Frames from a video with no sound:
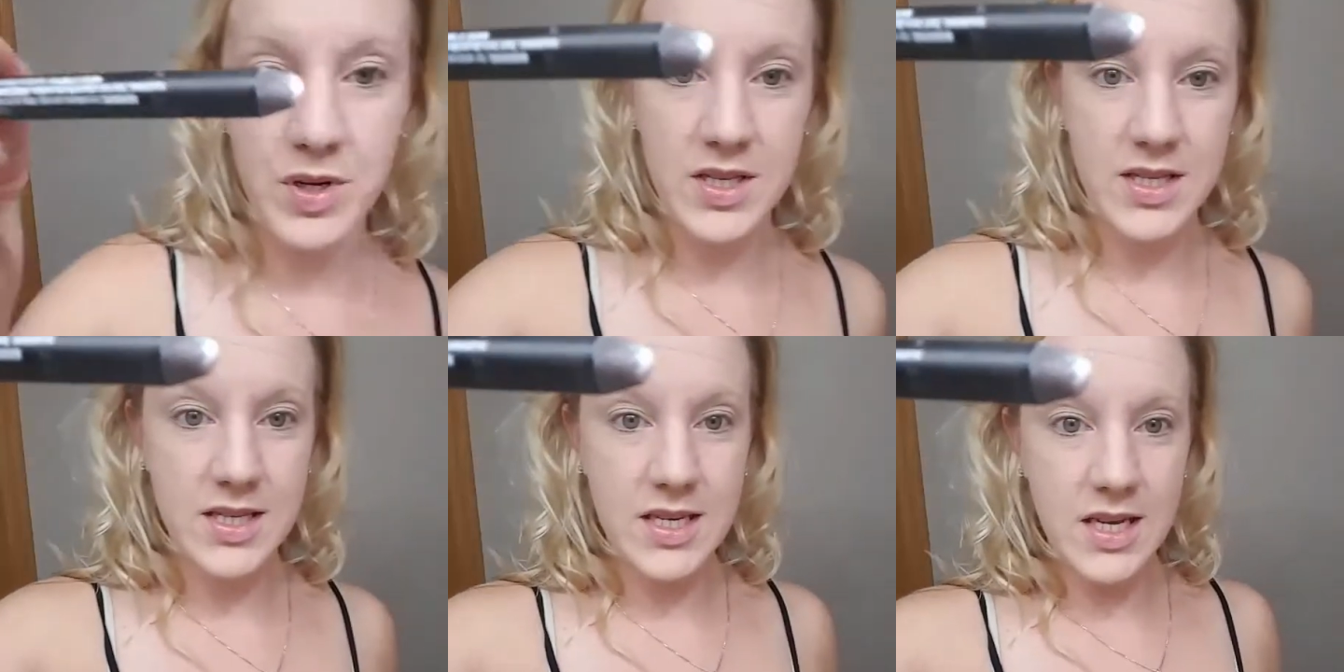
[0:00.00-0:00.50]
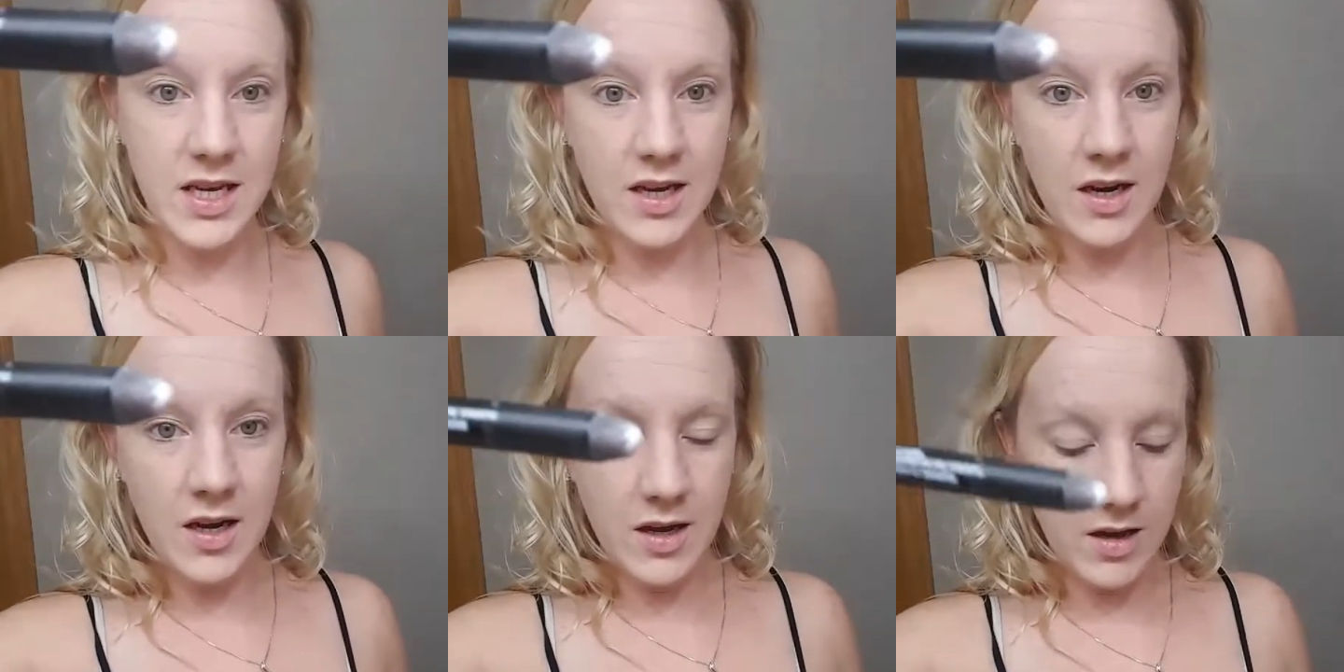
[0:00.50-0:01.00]

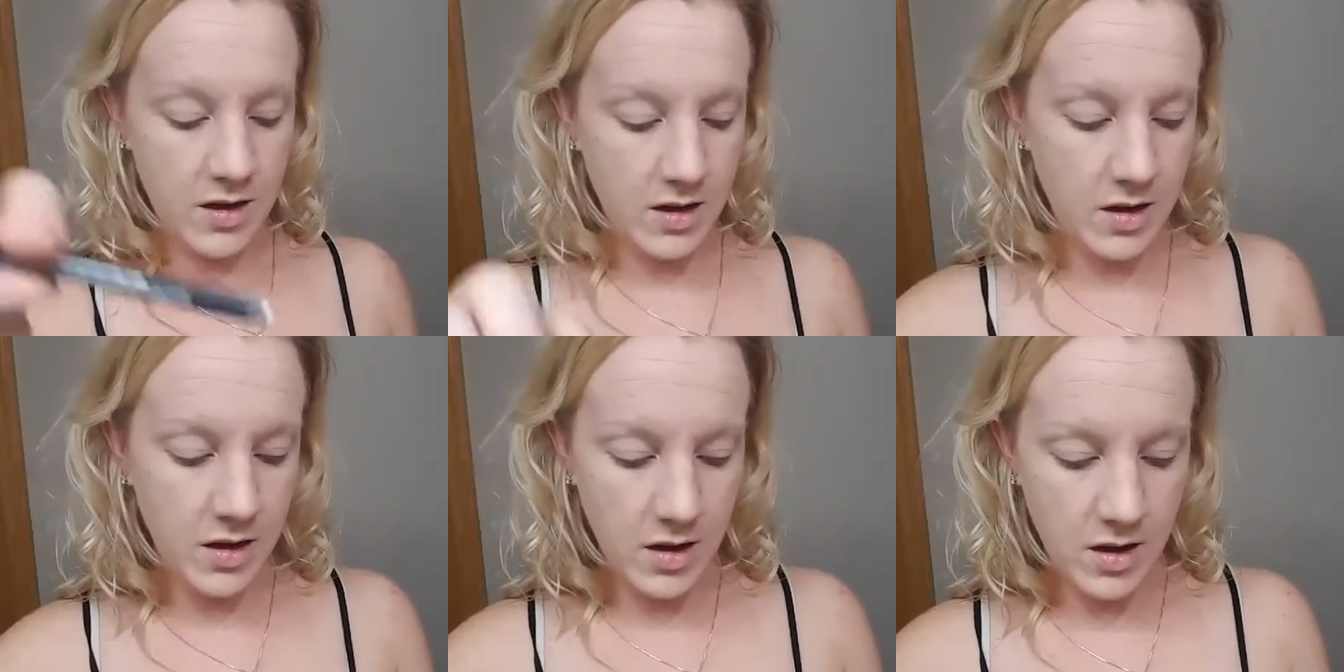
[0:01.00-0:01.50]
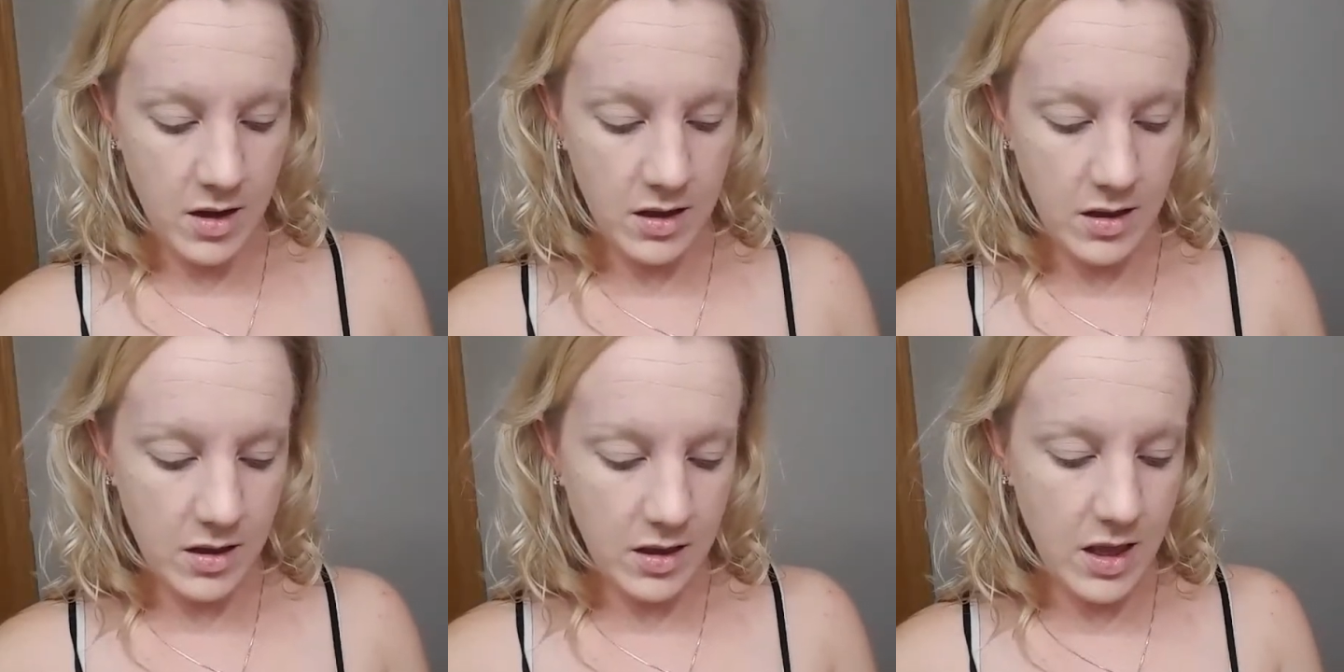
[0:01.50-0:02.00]
Pristine
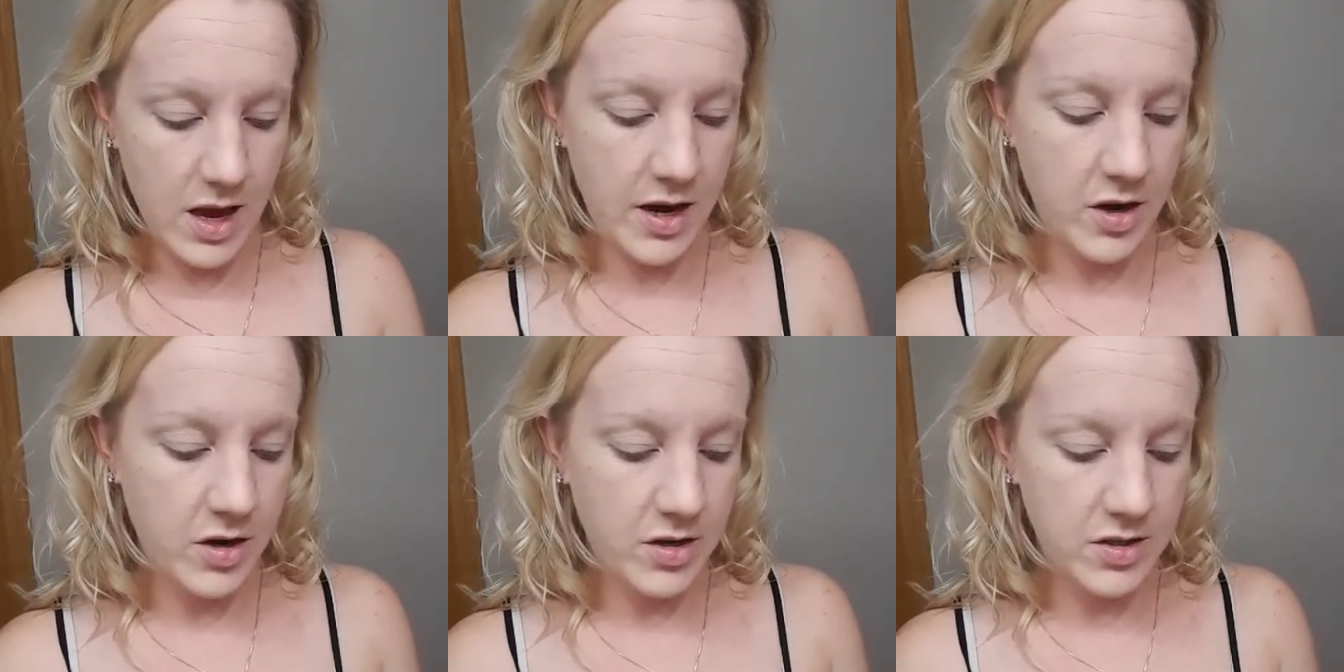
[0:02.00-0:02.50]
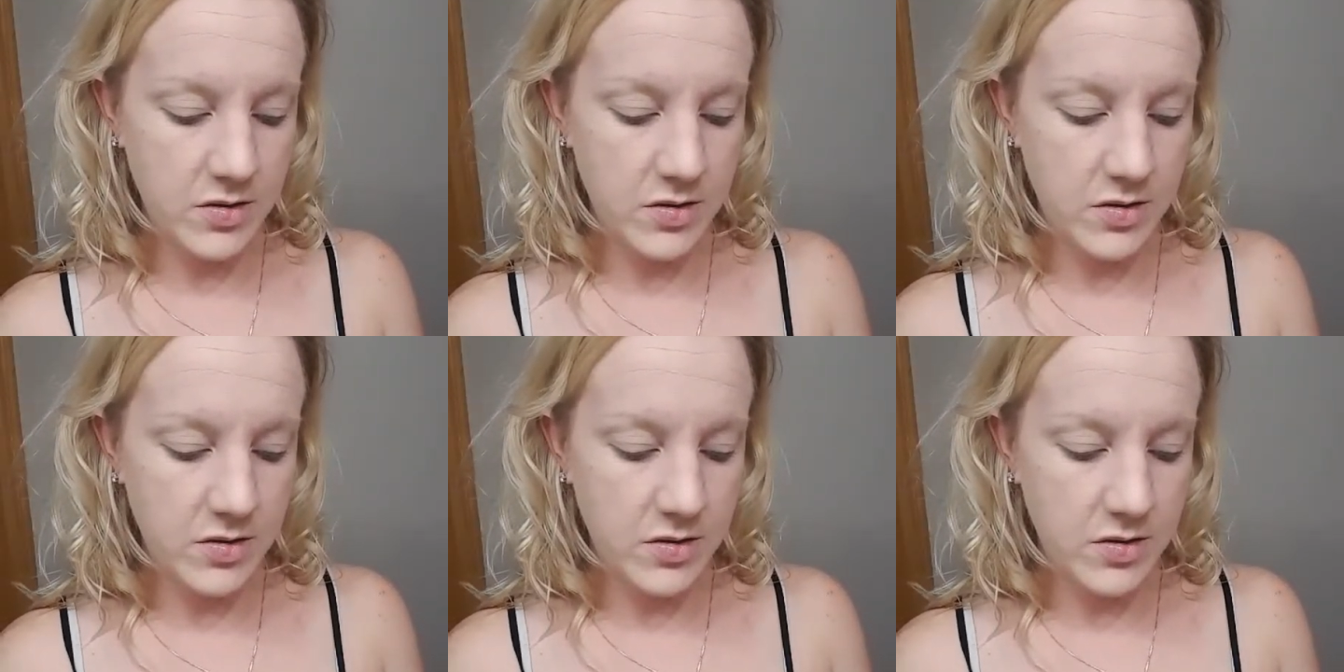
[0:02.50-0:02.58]
liner.